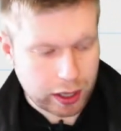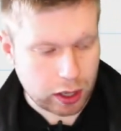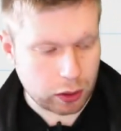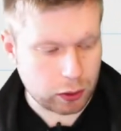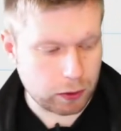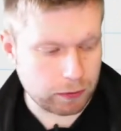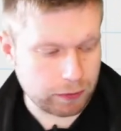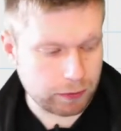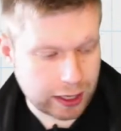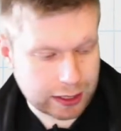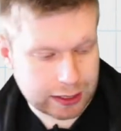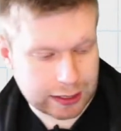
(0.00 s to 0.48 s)

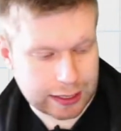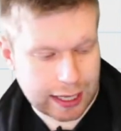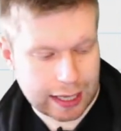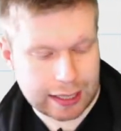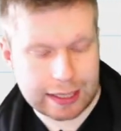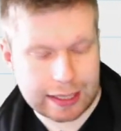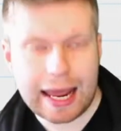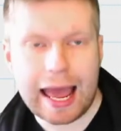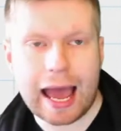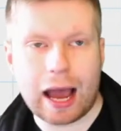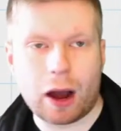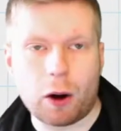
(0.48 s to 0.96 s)
to investigate
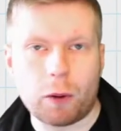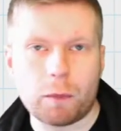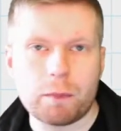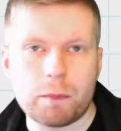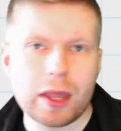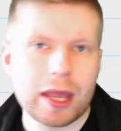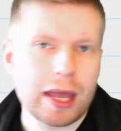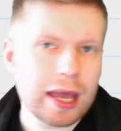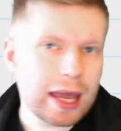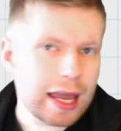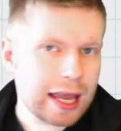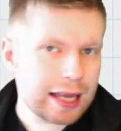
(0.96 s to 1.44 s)
now,
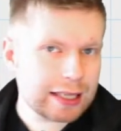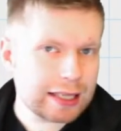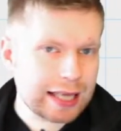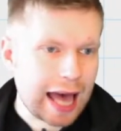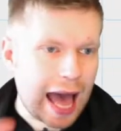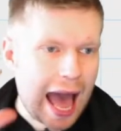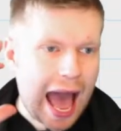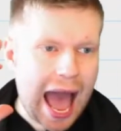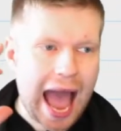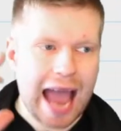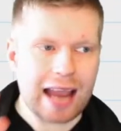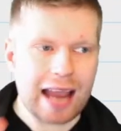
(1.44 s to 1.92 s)
is
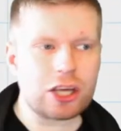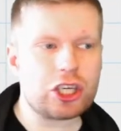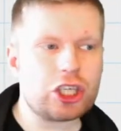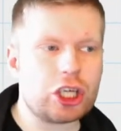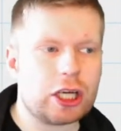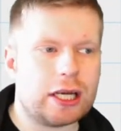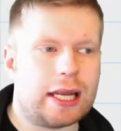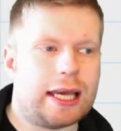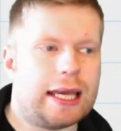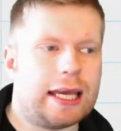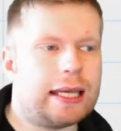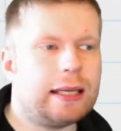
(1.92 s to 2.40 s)
that
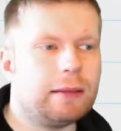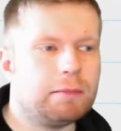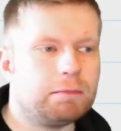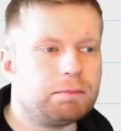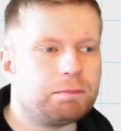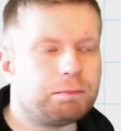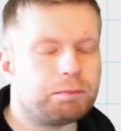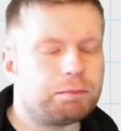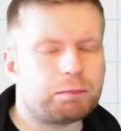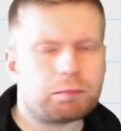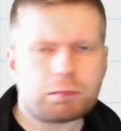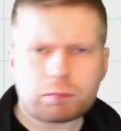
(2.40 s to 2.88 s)
actually
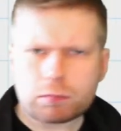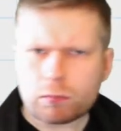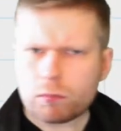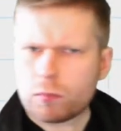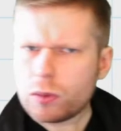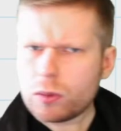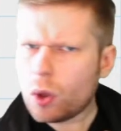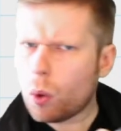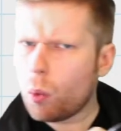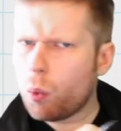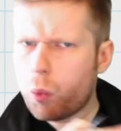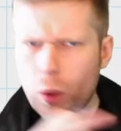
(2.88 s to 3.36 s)

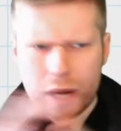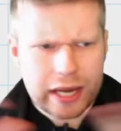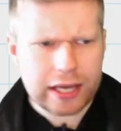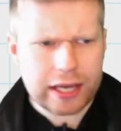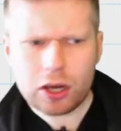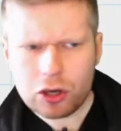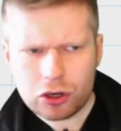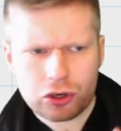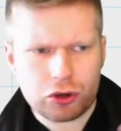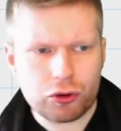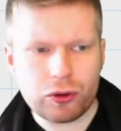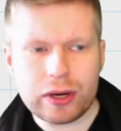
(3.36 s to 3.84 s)
we
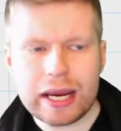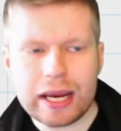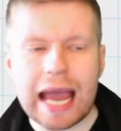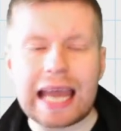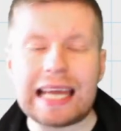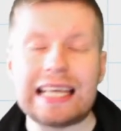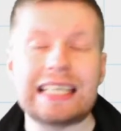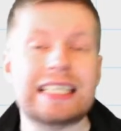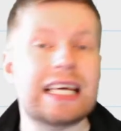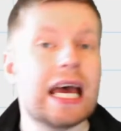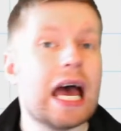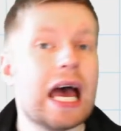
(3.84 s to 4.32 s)
can
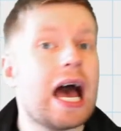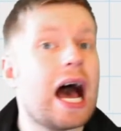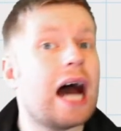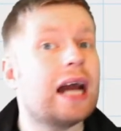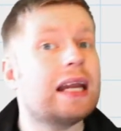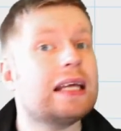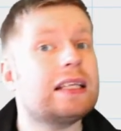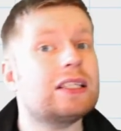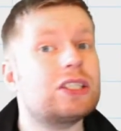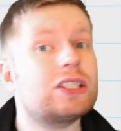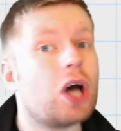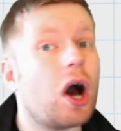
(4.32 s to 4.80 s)
create
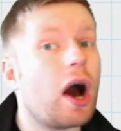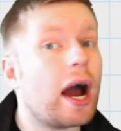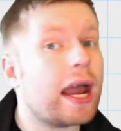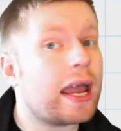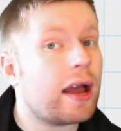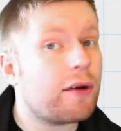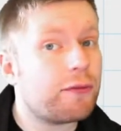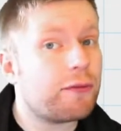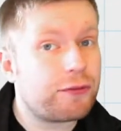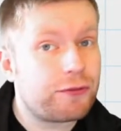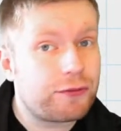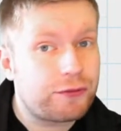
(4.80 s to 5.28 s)
an
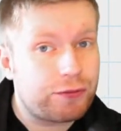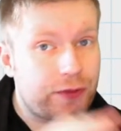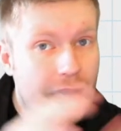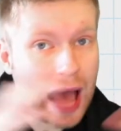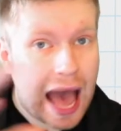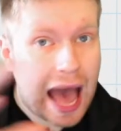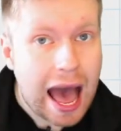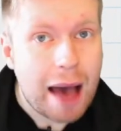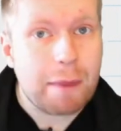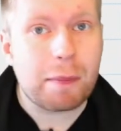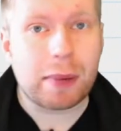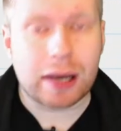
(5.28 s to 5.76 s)
entire
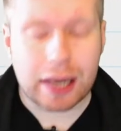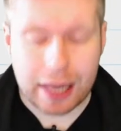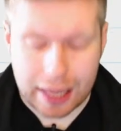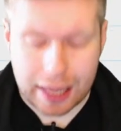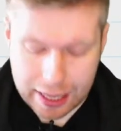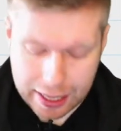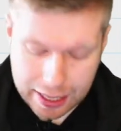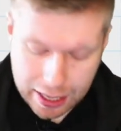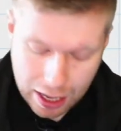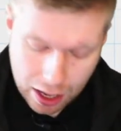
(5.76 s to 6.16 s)
family